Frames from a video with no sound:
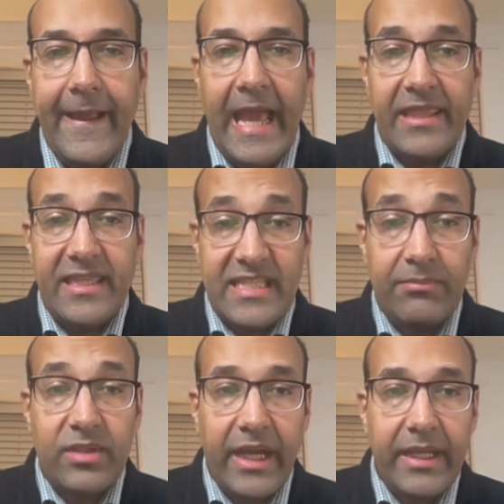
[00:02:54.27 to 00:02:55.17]
At the
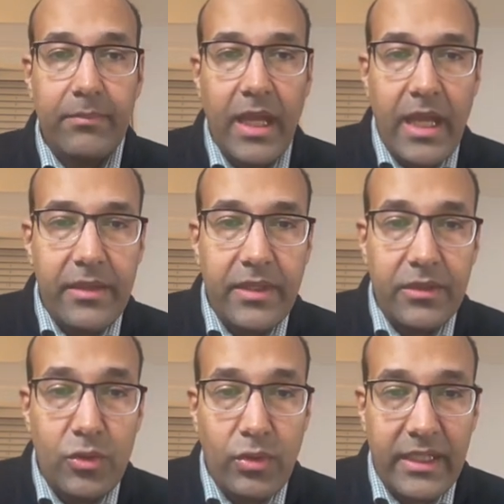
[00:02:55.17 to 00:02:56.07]
same time, the
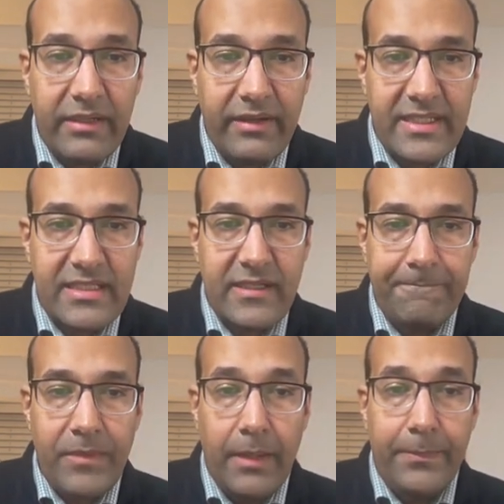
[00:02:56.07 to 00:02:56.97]
neural crest,
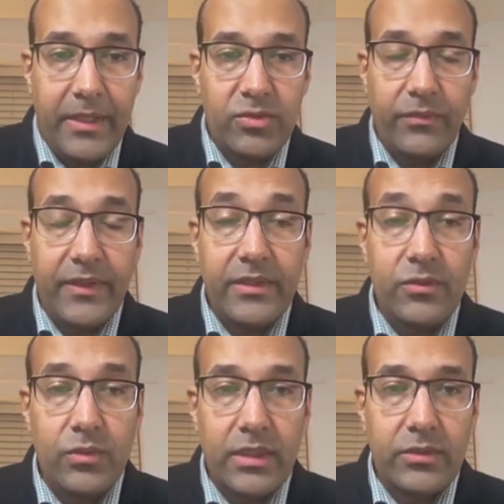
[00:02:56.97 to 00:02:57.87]
a part of the
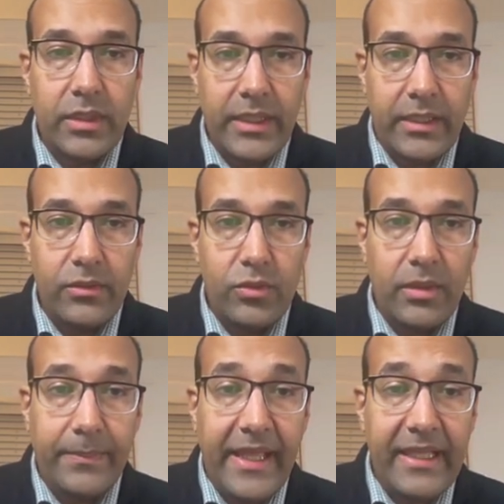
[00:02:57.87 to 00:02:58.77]

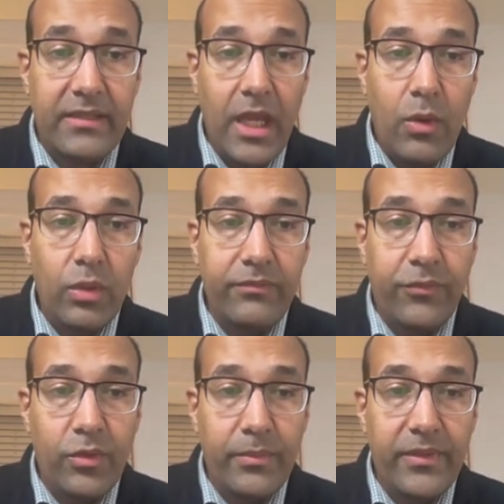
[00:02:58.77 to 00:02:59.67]
neural plate, will
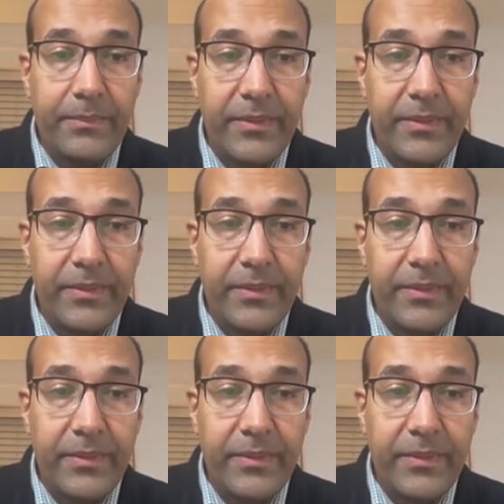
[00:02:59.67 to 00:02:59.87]
form the